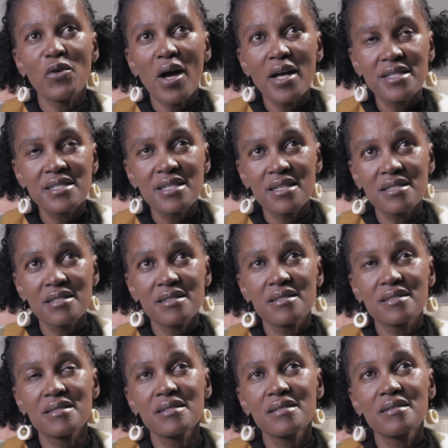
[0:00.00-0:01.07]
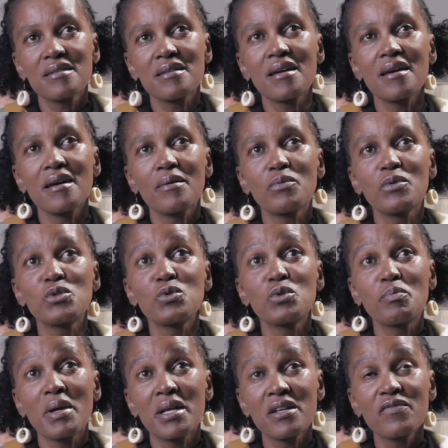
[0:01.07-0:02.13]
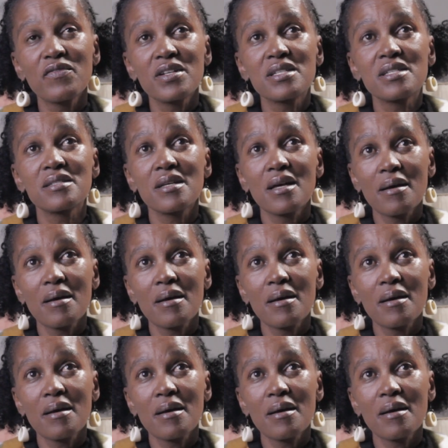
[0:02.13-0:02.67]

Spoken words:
for art centers, which would benefit